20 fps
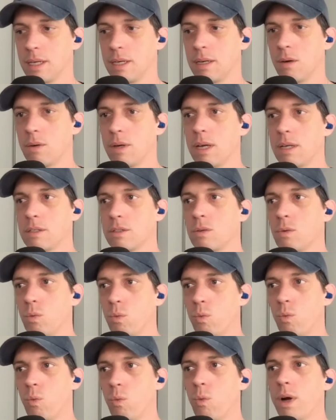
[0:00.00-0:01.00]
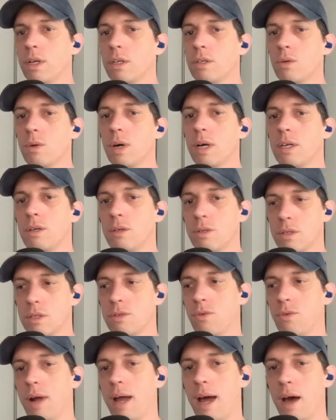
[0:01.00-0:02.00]
like, okay, so what do I use this
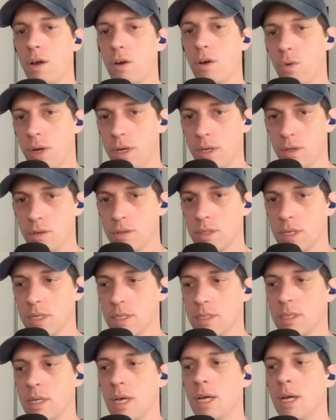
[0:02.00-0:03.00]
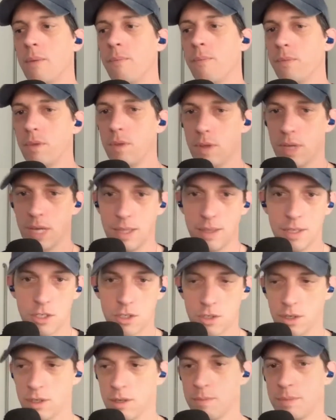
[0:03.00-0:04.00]
for? How do I use this in this
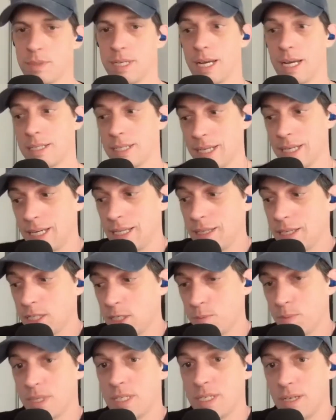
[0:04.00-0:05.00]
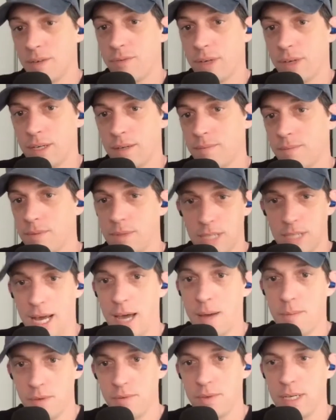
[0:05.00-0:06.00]
circumstance, in this specific
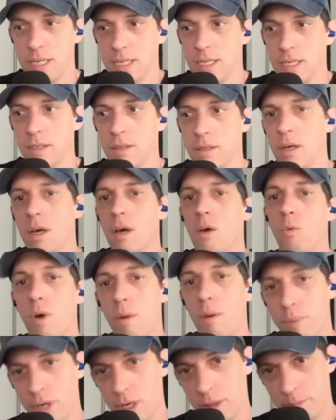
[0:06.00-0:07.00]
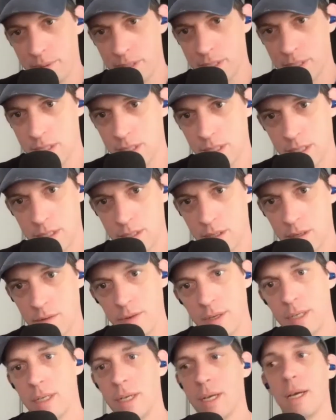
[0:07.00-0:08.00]
time of eating? What purpose is this
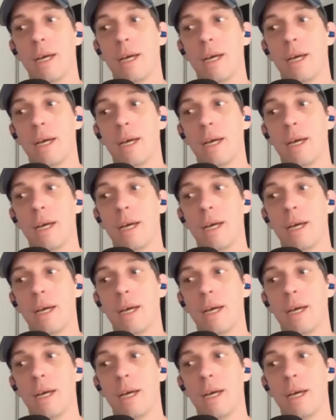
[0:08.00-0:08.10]
serving?